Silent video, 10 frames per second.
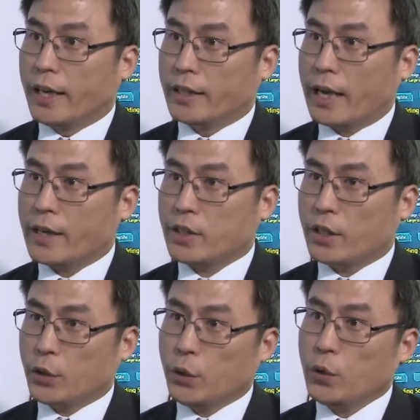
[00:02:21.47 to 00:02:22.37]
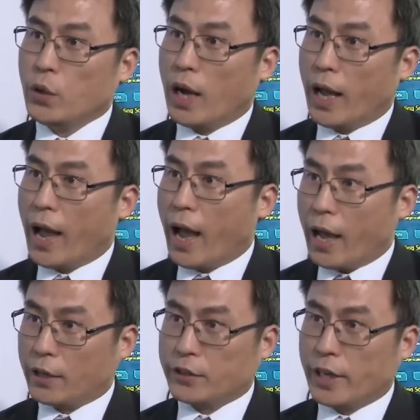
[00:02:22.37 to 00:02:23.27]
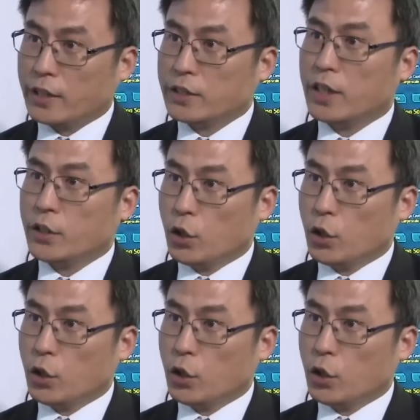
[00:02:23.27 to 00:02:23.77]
It has a new uh, architecture,